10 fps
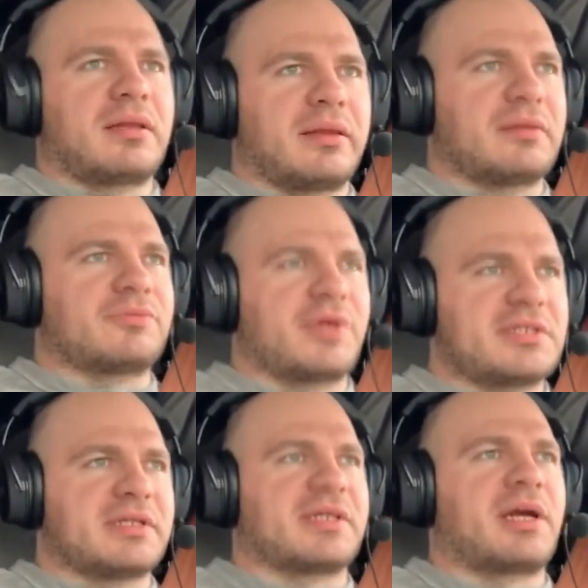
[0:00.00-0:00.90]

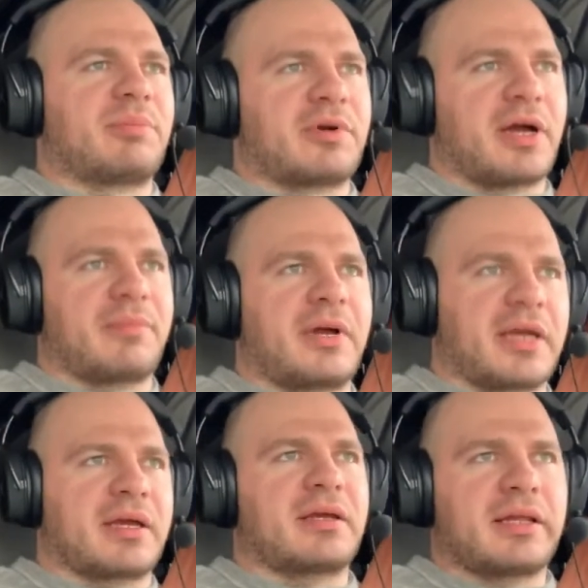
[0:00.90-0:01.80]
recently I brought
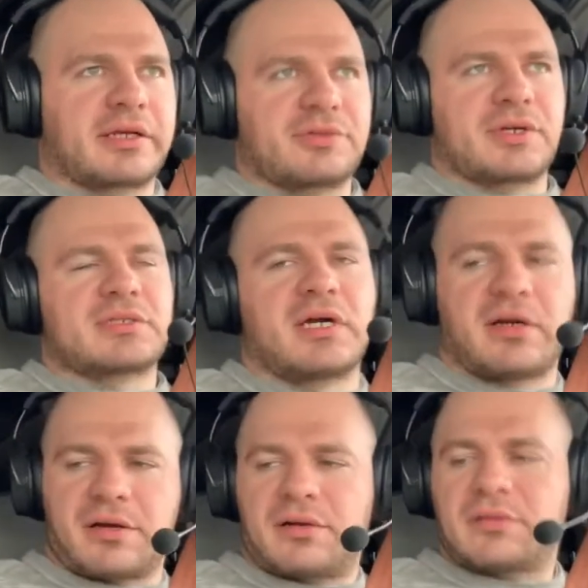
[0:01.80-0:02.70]
my electric
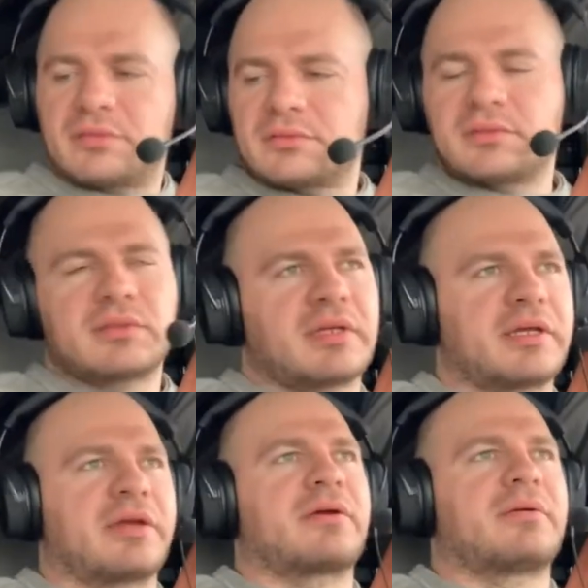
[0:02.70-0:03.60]
guitar in here,